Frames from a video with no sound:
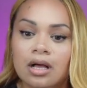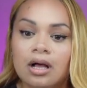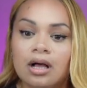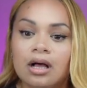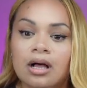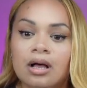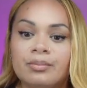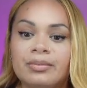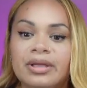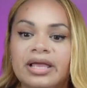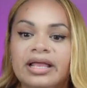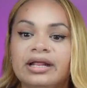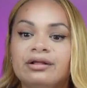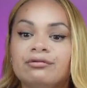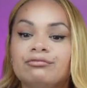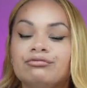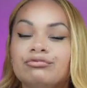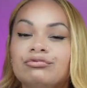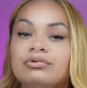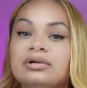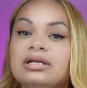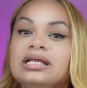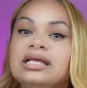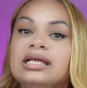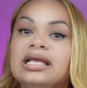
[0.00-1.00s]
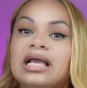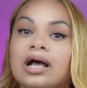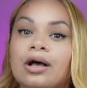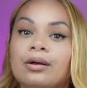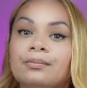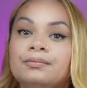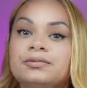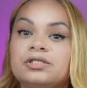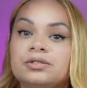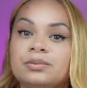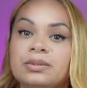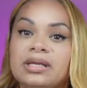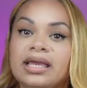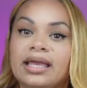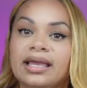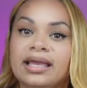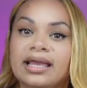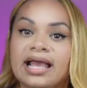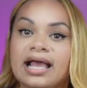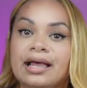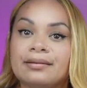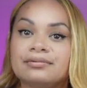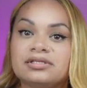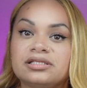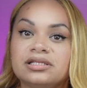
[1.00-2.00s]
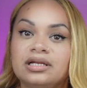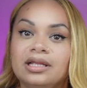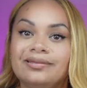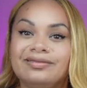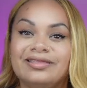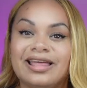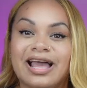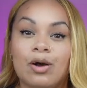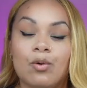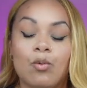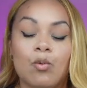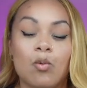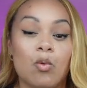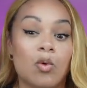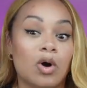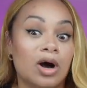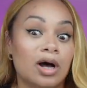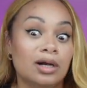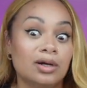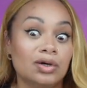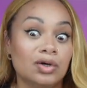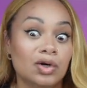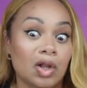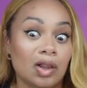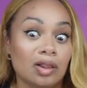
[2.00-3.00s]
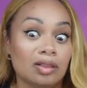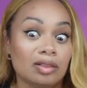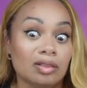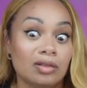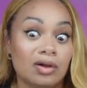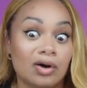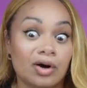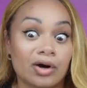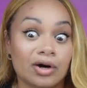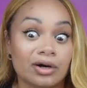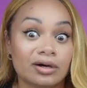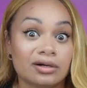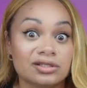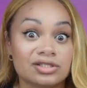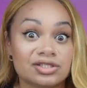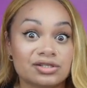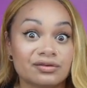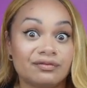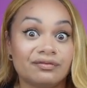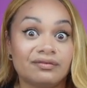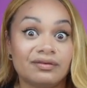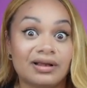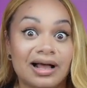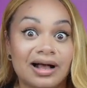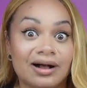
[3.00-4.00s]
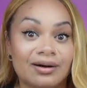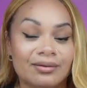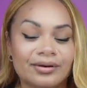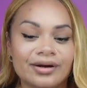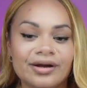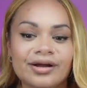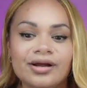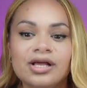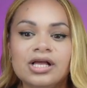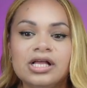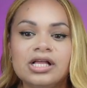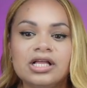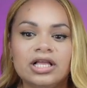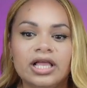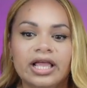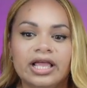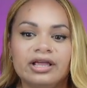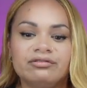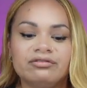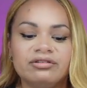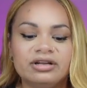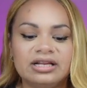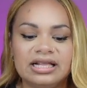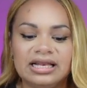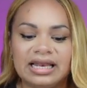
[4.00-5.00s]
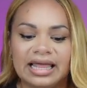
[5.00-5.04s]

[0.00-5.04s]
and it really helps me encapsulate that one large flower. It really